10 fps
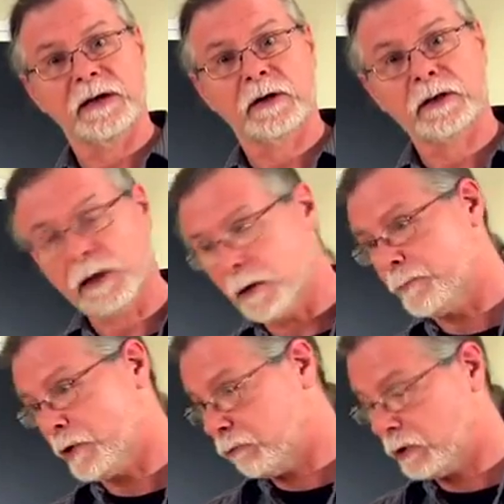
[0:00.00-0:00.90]
let your
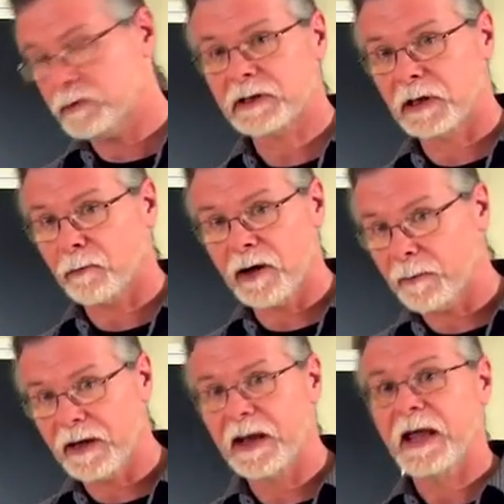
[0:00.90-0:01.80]
blues club,
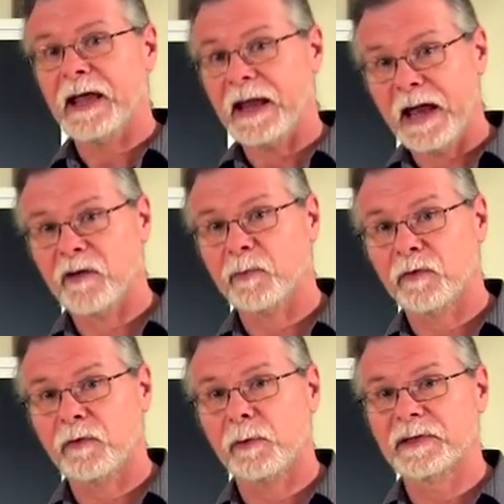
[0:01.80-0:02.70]
come in and have
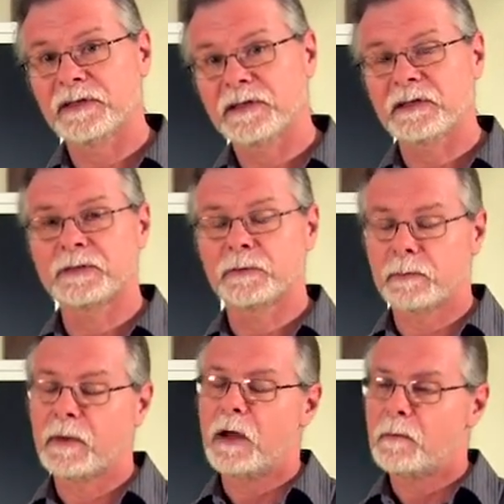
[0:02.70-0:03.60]
performances. These
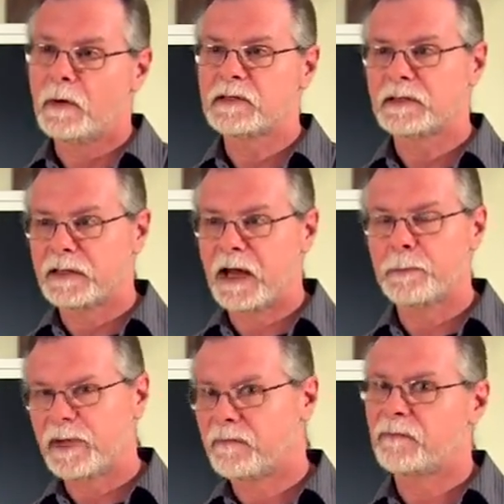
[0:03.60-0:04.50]
were mostly
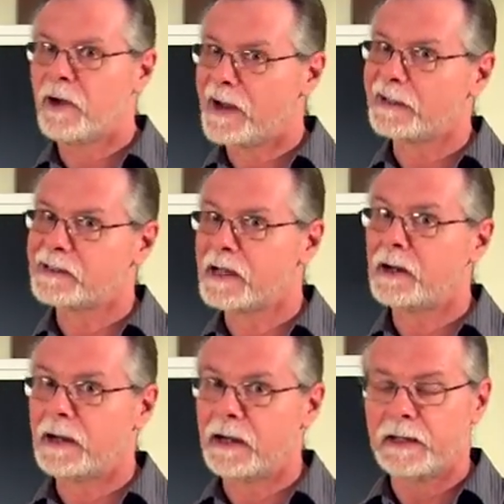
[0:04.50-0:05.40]
not big Friday and
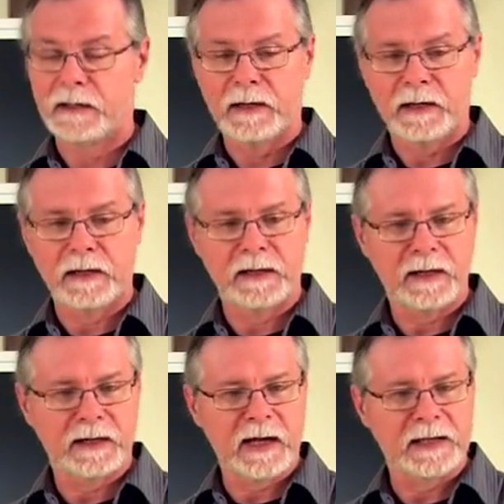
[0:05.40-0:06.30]
Saturday night
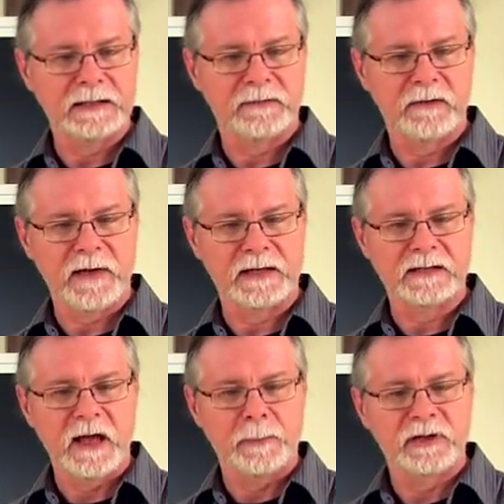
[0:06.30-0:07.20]
kinds of events.